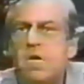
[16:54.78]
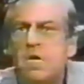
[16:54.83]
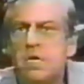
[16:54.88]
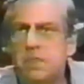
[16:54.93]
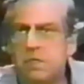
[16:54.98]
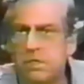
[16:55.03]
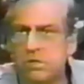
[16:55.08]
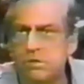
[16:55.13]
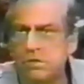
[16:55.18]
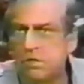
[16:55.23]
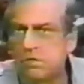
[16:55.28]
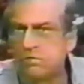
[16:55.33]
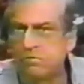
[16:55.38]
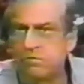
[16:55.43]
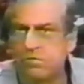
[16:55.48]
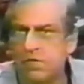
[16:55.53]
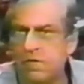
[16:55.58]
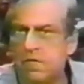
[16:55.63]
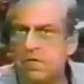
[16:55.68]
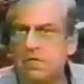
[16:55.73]
This has
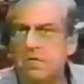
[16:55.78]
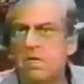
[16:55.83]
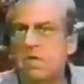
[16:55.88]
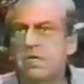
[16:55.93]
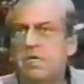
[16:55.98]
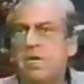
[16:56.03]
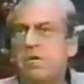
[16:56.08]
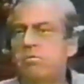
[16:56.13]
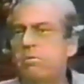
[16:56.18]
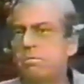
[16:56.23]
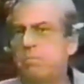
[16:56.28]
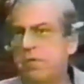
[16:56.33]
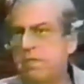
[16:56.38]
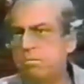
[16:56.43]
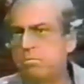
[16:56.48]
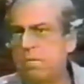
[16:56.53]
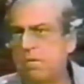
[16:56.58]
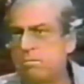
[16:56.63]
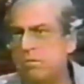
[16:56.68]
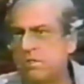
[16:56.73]
never been
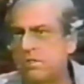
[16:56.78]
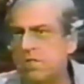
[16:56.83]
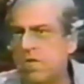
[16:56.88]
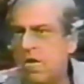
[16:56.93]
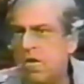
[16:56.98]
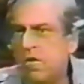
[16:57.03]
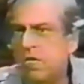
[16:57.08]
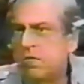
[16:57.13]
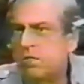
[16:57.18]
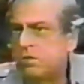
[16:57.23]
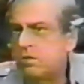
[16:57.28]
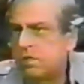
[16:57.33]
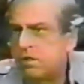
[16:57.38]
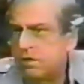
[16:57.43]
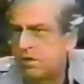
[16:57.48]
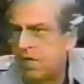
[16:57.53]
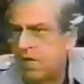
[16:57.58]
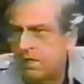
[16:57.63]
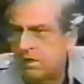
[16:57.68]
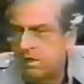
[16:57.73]
publicized.
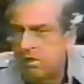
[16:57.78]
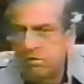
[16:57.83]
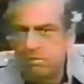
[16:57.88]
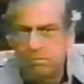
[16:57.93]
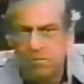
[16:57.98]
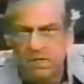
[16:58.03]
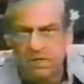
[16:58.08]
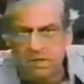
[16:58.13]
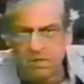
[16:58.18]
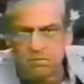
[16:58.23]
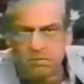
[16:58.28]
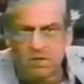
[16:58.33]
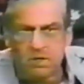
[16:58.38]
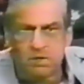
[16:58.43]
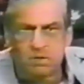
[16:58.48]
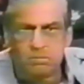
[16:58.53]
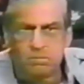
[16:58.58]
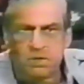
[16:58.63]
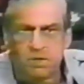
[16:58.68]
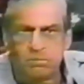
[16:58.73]
It's not known by the
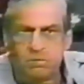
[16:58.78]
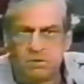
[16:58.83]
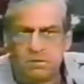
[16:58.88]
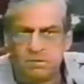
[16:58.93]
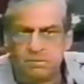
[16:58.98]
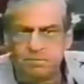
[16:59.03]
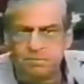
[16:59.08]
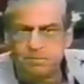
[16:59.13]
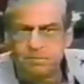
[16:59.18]
American people.